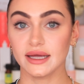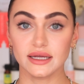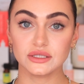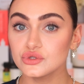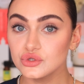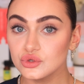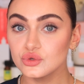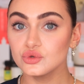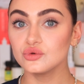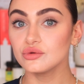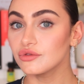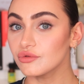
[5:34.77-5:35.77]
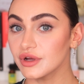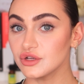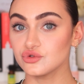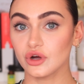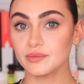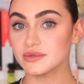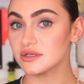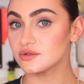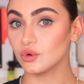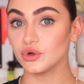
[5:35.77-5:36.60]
like two, three drops is